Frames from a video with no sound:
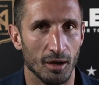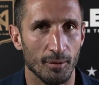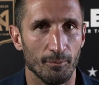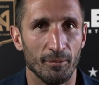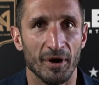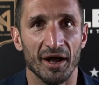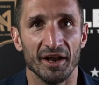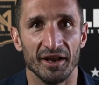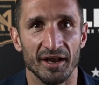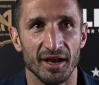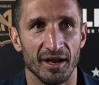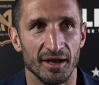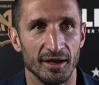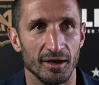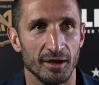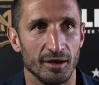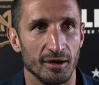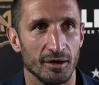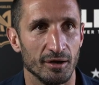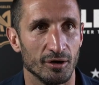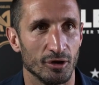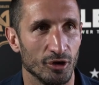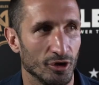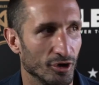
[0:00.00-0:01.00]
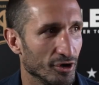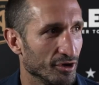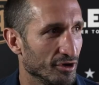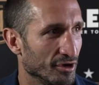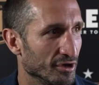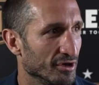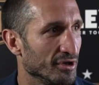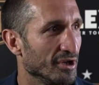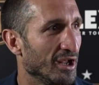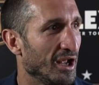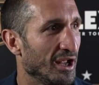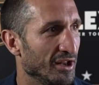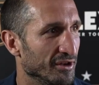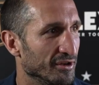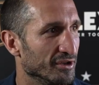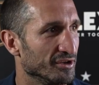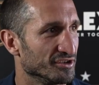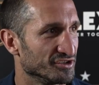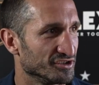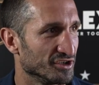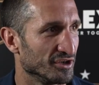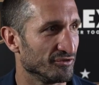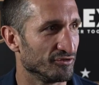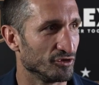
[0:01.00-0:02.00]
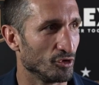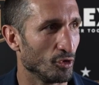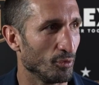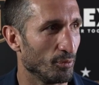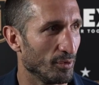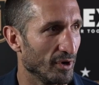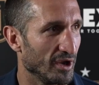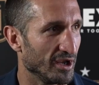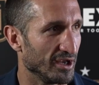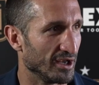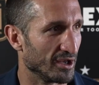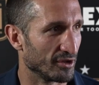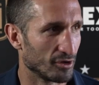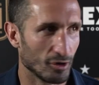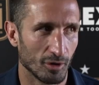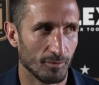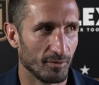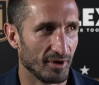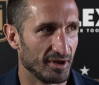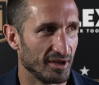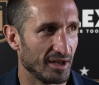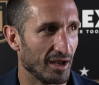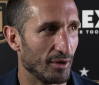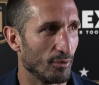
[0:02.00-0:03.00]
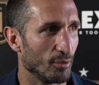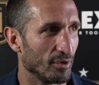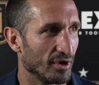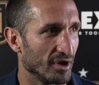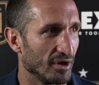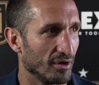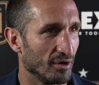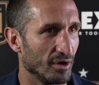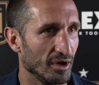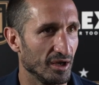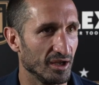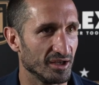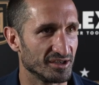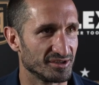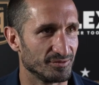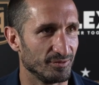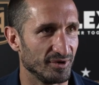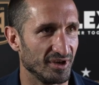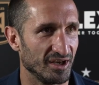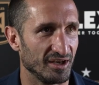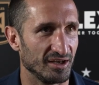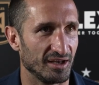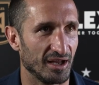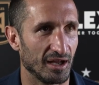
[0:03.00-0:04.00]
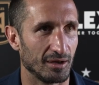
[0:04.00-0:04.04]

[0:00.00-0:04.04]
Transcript: But they earned it and deserve to play at home, and then it's meaning